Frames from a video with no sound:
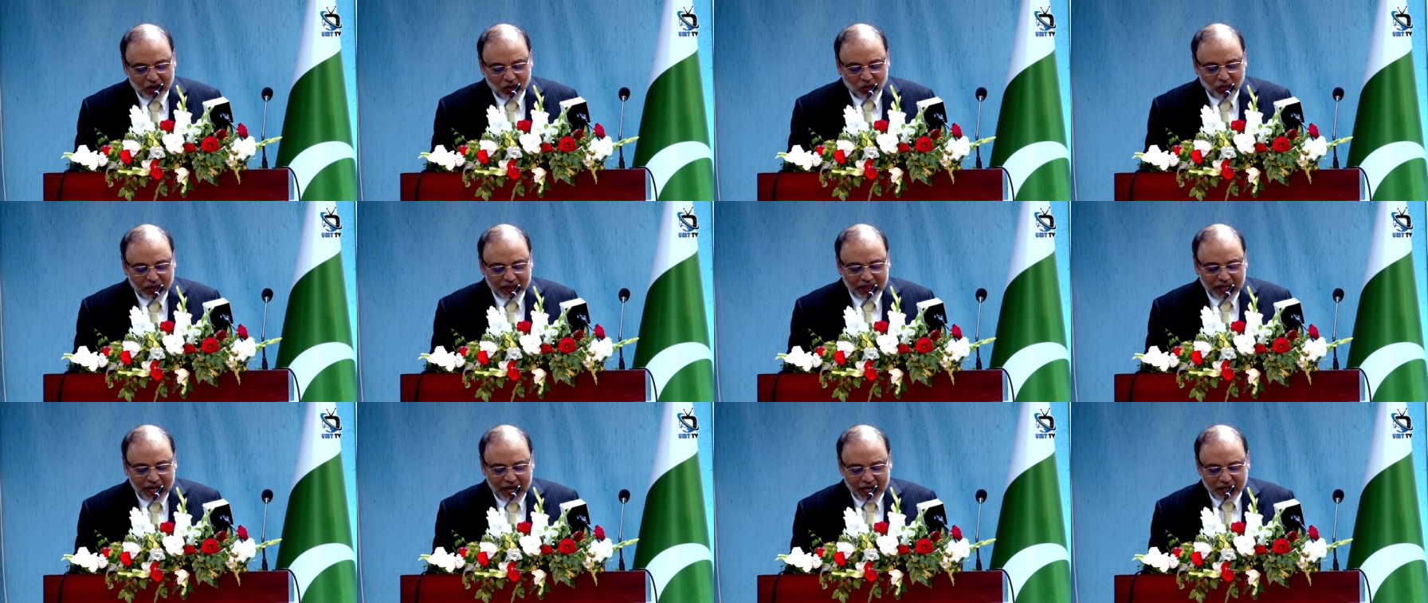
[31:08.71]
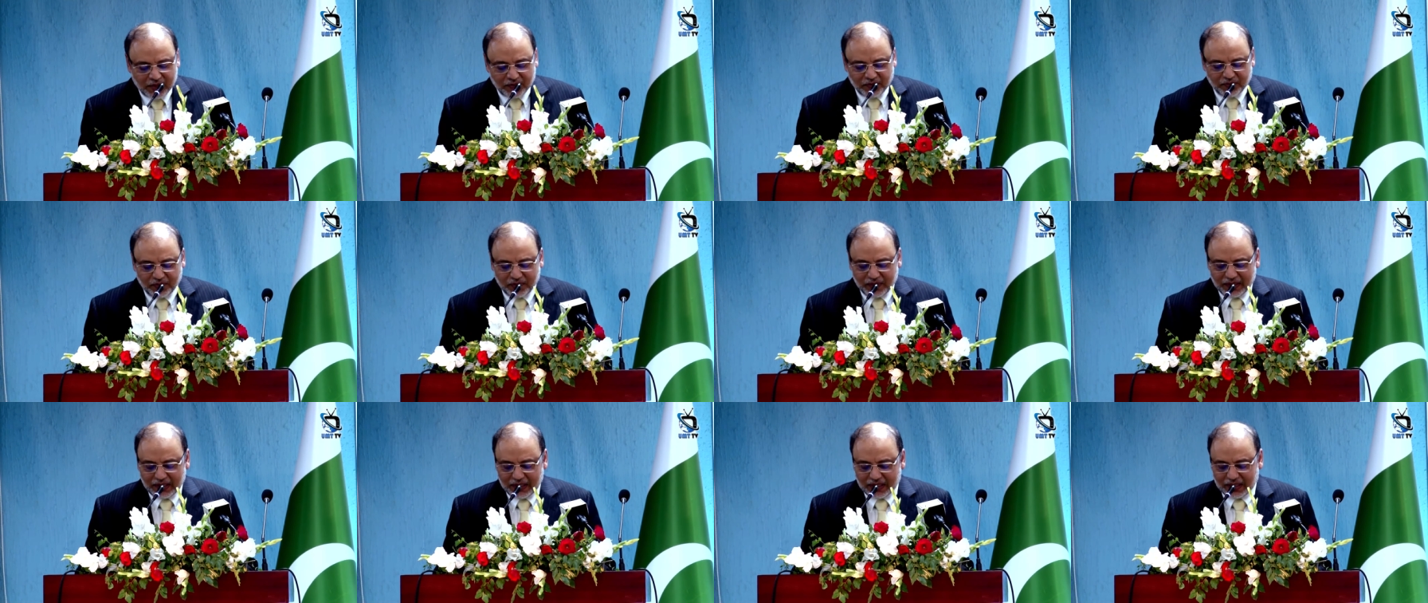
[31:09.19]
When I
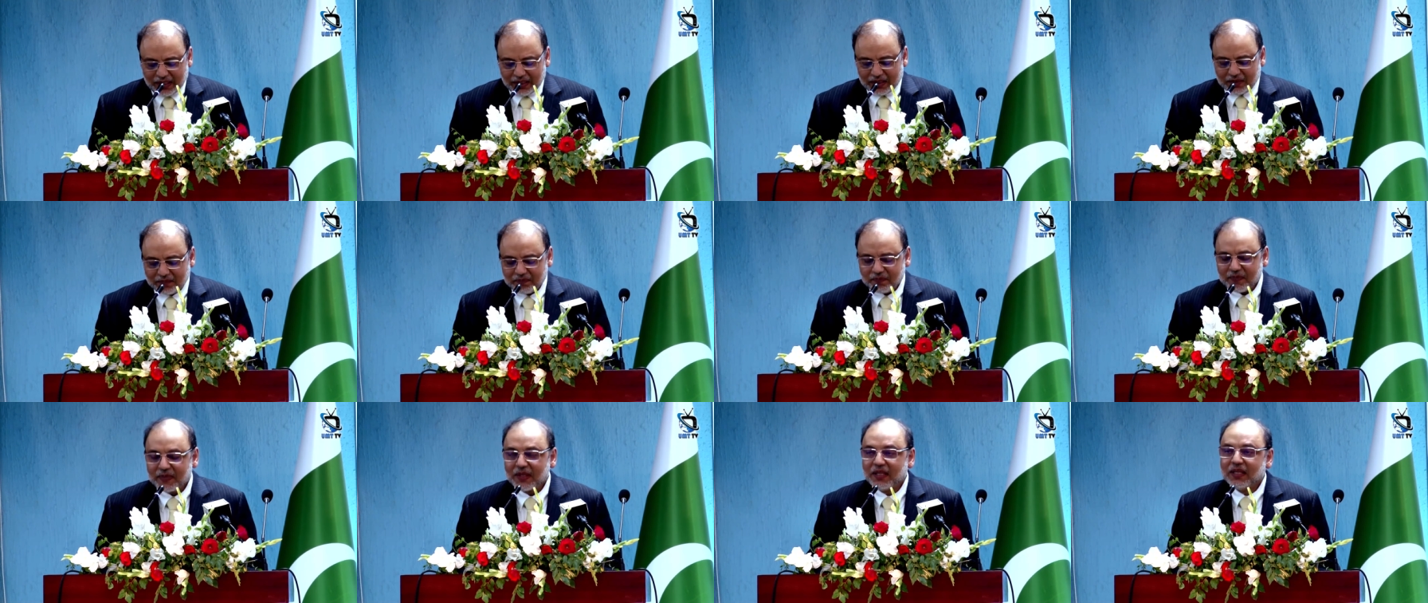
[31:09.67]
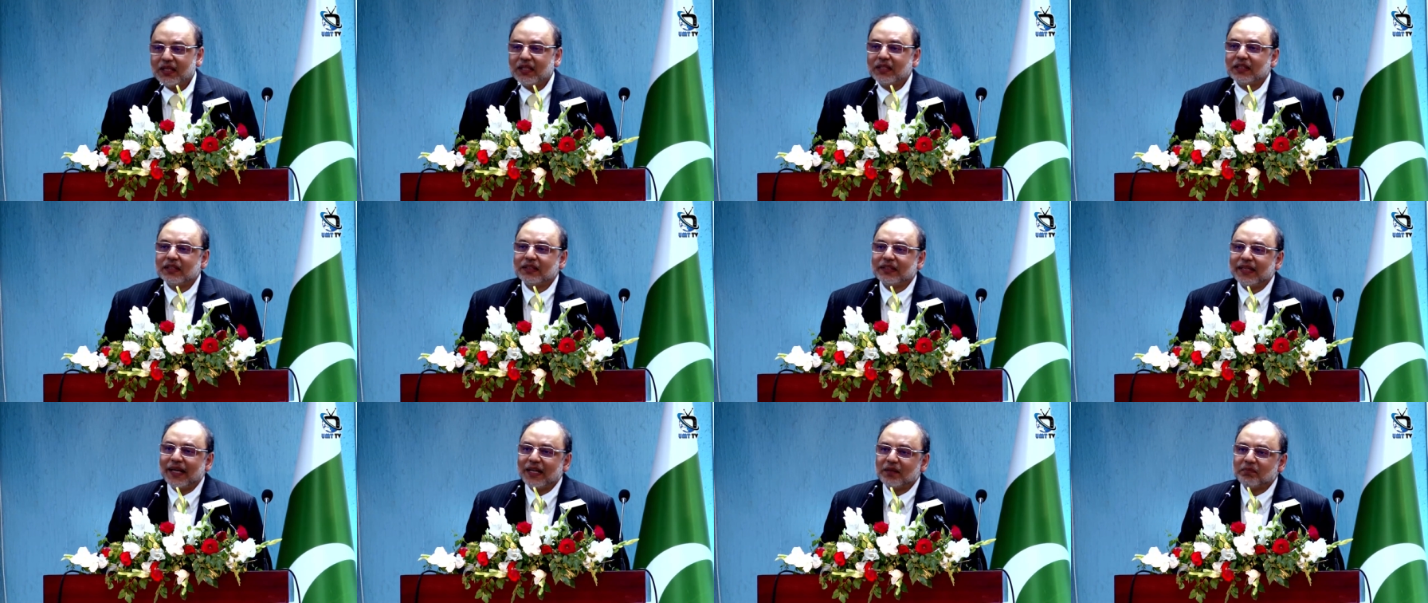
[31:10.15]
feel
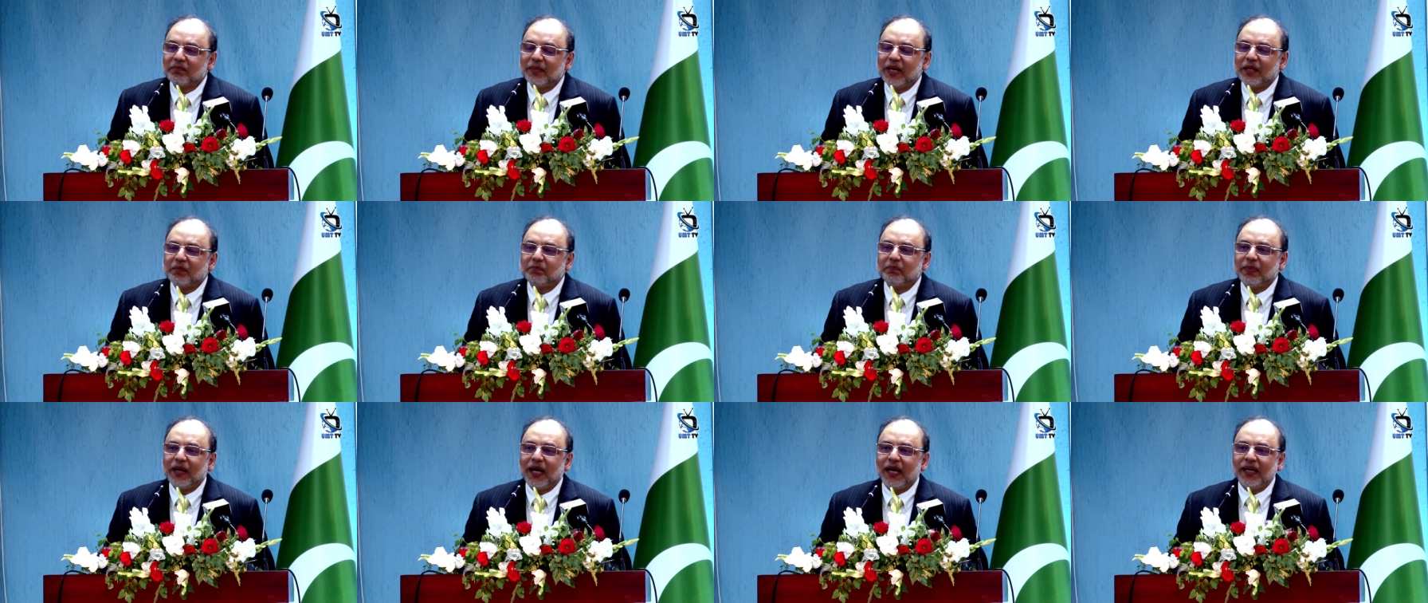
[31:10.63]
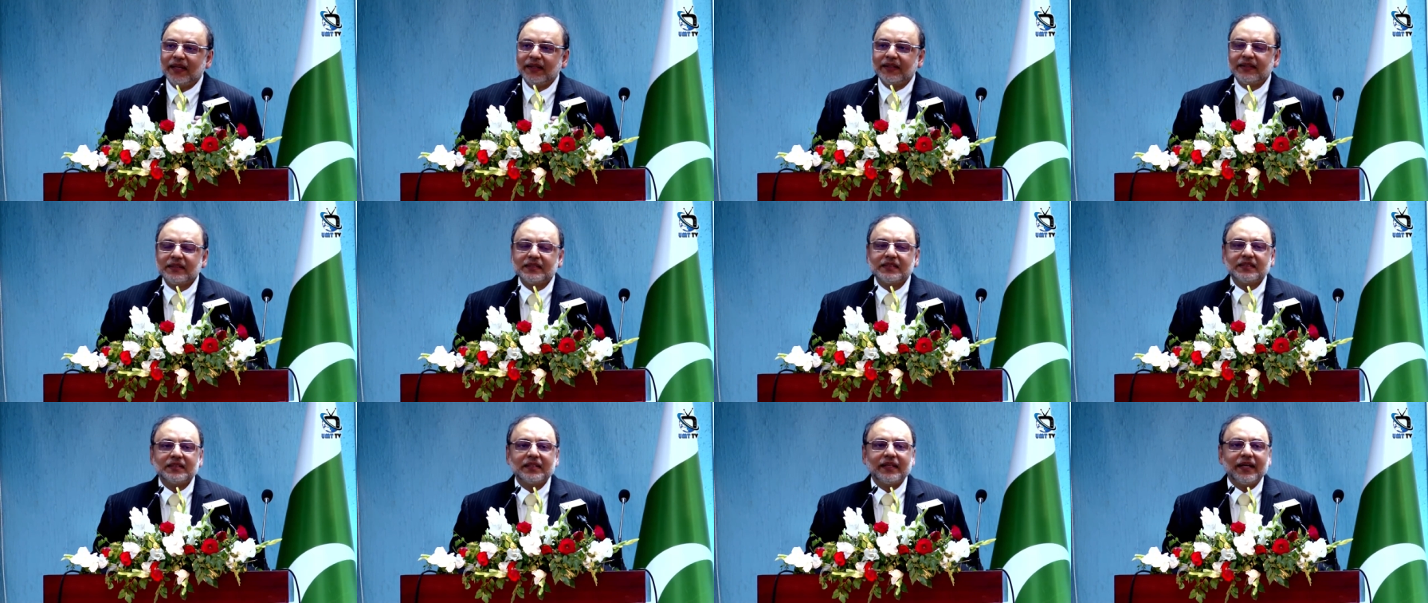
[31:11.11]
that my
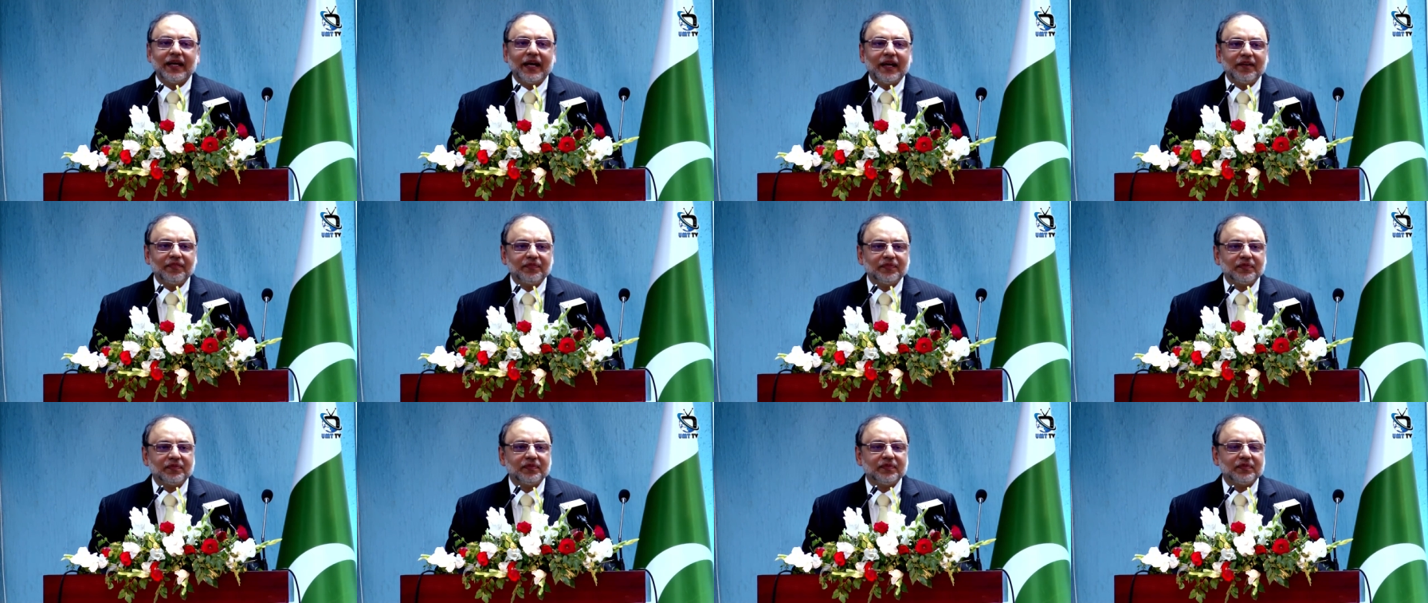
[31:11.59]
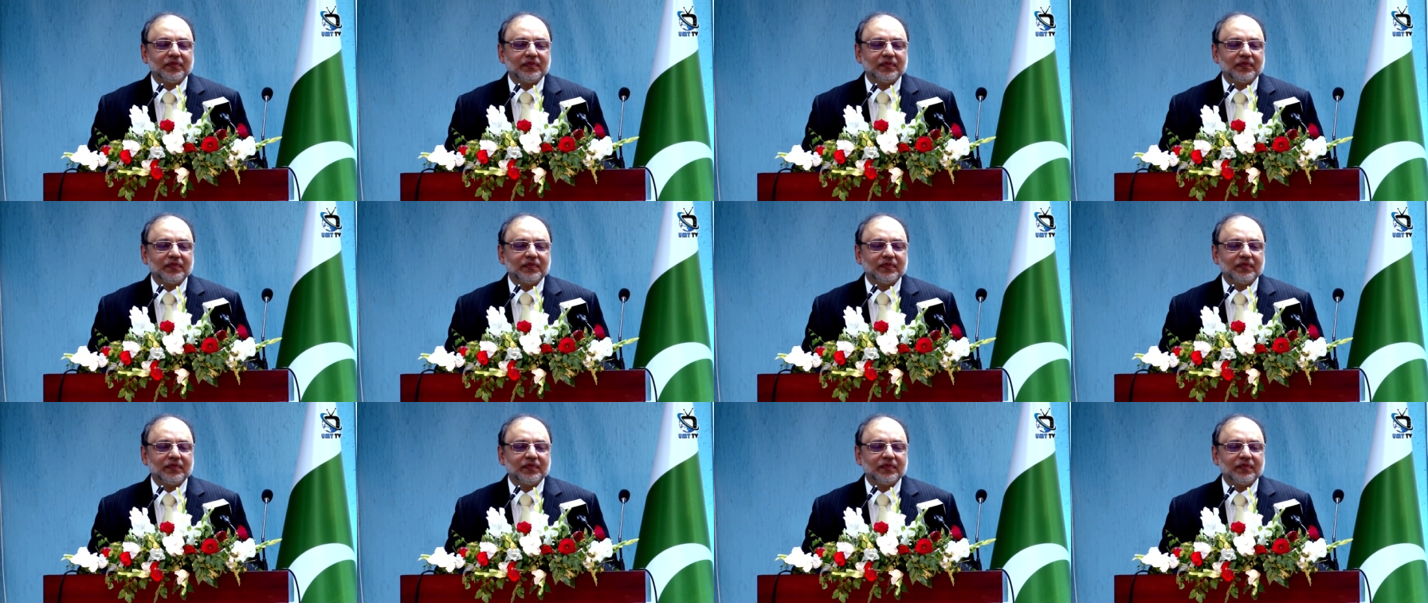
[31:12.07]
parents have